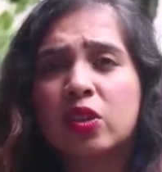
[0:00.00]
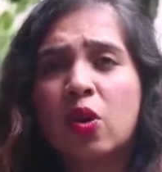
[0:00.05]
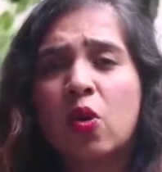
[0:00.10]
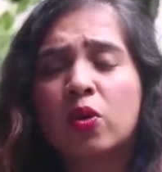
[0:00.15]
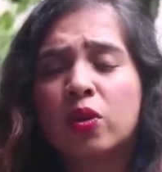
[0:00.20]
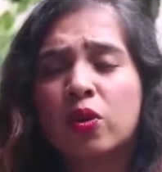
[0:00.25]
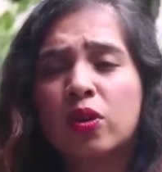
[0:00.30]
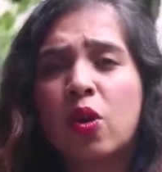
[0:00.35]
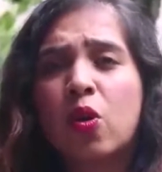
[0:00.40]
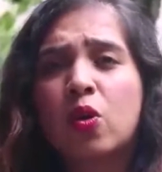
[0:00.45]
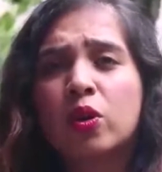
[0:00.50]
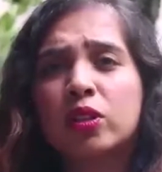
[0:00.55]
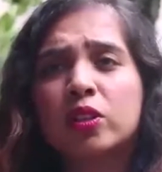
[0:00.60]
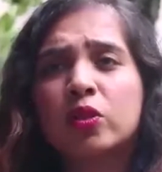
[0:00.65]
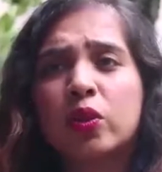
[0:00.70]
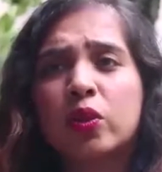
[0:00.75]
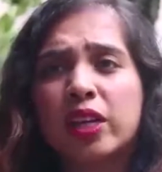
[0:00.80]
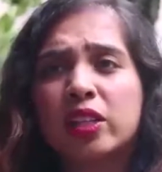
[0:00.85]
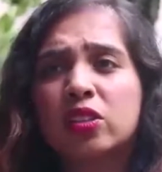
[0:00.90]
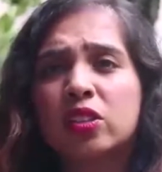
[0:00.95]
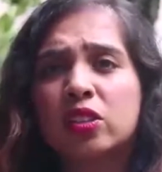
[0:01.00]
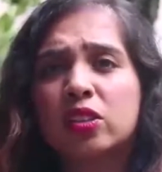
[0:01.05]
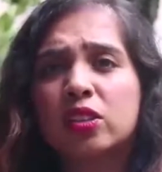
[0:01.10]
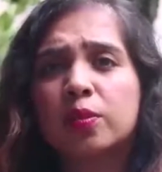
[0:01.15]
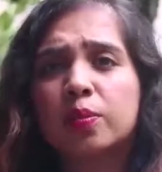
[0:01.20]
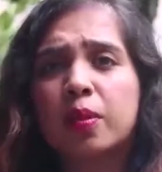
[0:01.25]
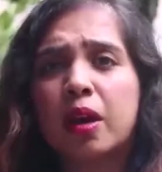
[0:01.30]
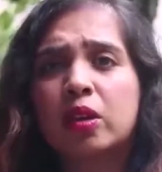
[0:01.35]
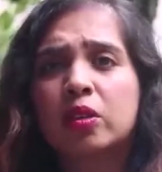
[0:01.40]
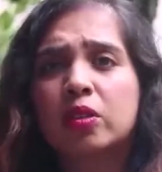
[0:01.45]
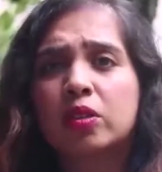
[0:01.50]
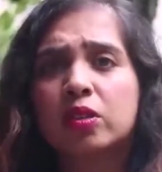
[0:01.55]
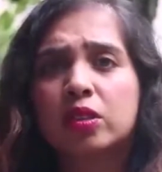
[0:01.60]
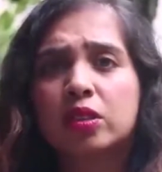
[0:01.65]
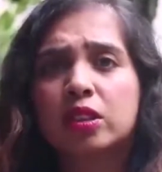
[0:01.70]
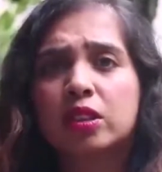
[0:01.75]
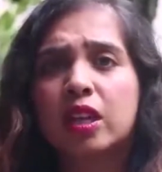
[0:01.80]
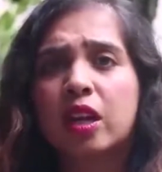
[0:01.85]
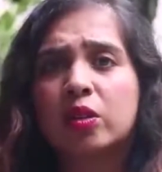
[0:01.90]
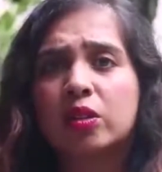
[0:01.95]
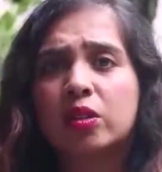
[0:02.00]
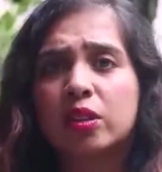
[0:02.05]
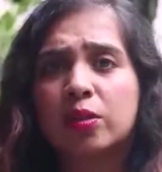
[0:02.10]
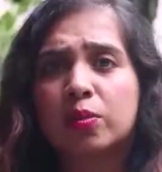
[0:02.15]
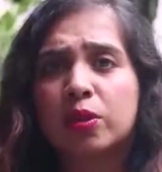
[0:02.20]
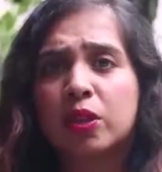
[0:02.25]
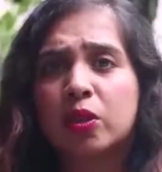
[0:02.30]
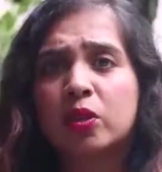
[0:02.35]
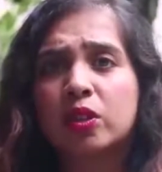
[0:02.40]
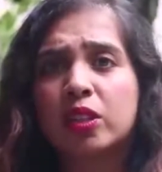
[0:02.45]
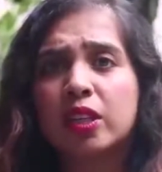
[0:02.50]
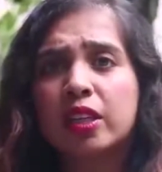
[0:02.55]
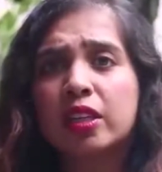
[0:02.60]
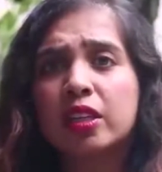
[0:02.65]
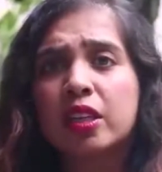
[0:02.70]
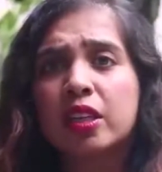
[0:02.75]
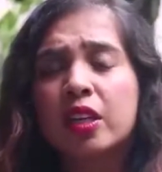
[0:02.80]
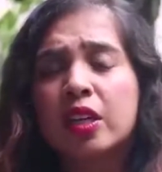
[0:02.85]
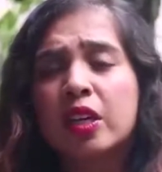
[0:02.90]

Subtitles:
all the rage is about cloud computing.